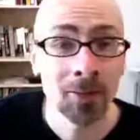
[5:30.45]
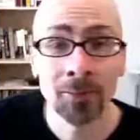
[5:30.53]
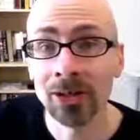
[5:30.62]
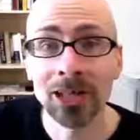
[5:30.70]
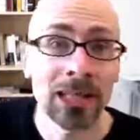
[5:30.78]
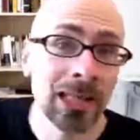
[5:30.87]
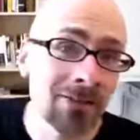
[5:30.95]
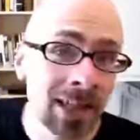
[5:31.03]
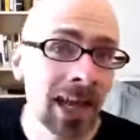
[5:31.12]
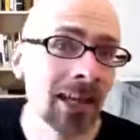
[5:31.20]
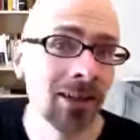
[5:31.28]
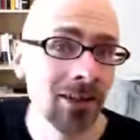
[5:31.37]
But even
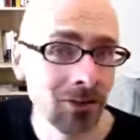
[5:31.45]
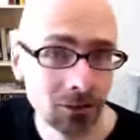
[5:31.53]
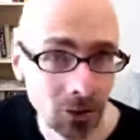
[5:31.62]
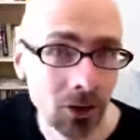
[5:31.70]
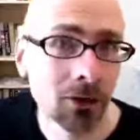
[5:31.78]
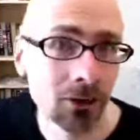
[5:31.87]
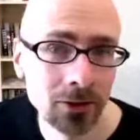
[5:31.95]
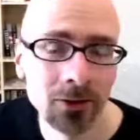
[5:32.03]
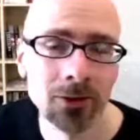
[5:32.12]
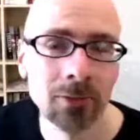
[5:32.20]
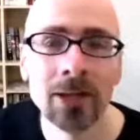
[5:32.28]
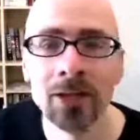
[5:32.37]
that, longer
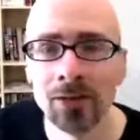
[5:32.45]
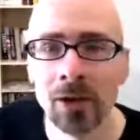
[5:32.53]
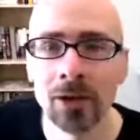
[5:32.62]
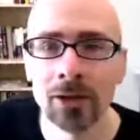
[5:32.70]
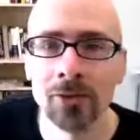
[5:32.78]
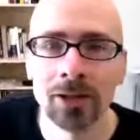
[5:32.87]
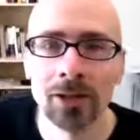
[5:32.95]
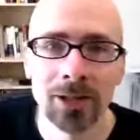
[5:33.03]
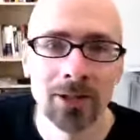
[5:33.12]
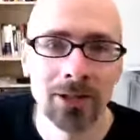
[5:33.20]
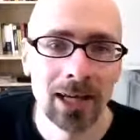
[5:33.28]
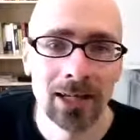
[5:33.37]
term, is not going to be
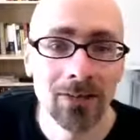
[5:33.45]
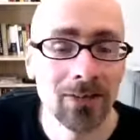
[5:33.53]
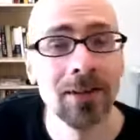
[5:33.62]
the case.